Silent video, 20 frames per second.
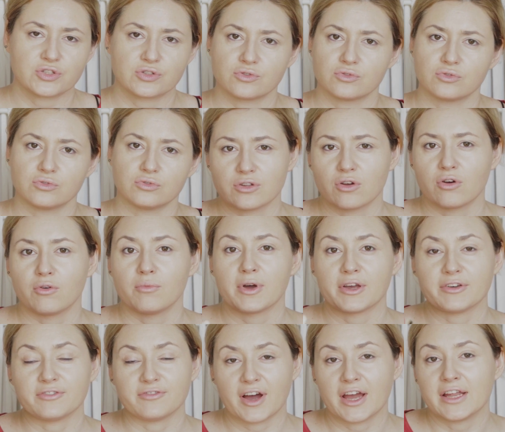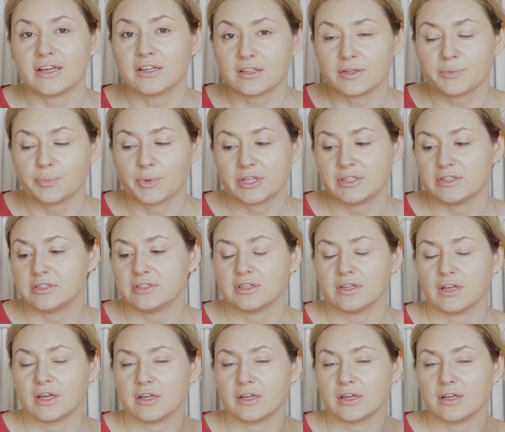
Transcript: to know my final opinion